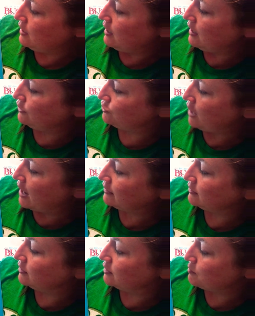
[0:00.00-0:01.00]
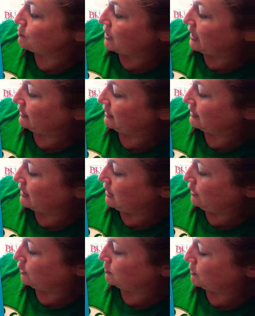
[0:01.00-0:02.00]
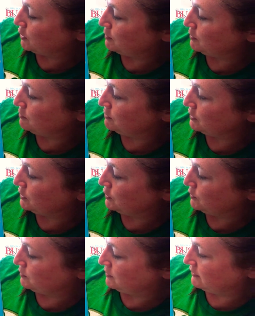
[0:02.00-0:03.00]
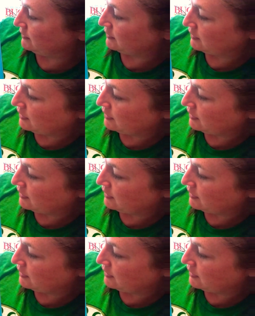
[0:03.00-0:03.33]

attracted to the brightly colored purple blooms,